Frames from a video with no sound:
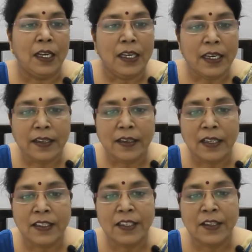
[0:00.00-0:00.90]
Later,
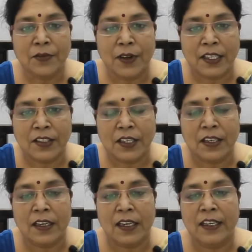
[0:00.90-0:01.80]
his
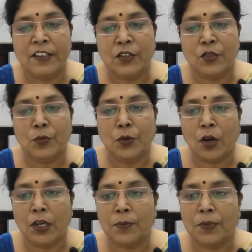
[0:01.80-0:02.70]
reflection relates to
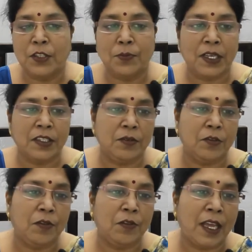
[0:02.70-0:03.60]
broader perspective
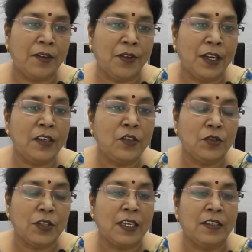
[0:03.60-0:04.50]
of life and
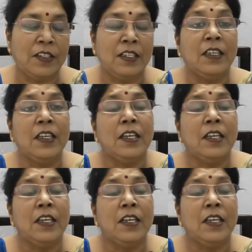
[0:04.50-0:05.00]
society.